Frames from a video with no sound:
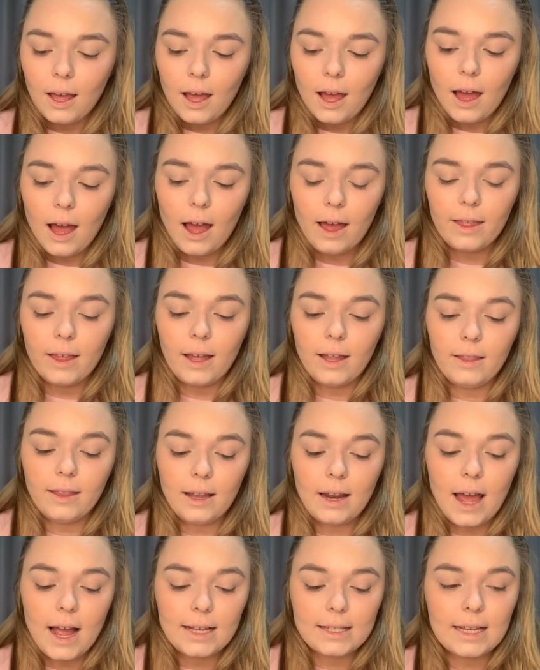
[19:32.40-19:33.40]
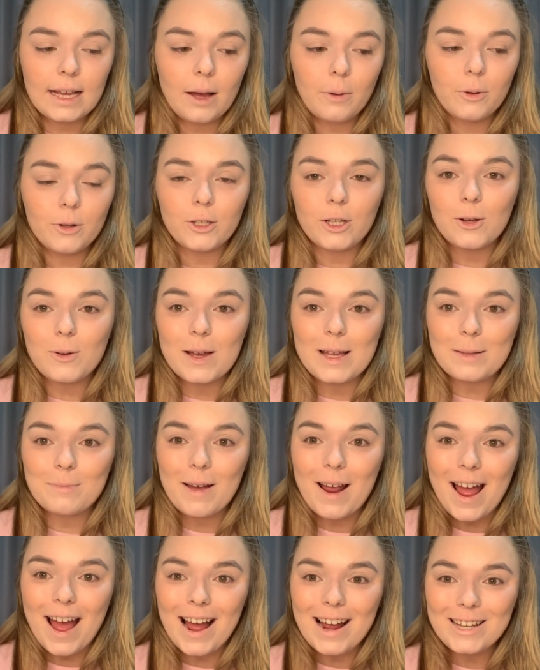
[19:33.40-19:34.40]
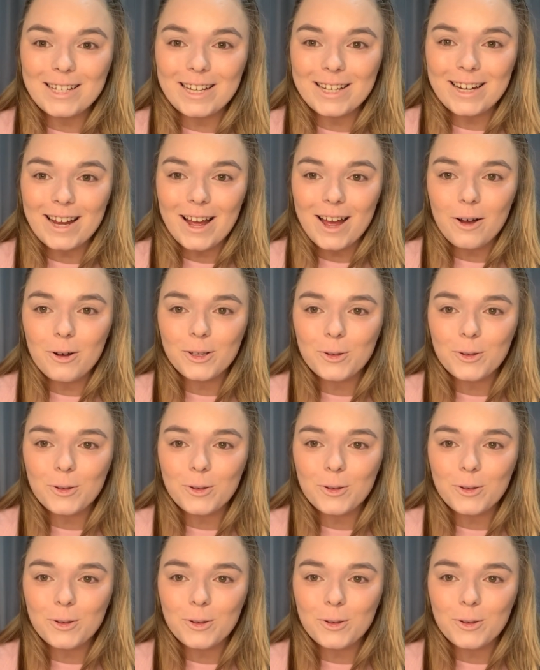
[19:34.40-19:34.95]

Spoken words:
And then the next thing I will do is my eyeshadow.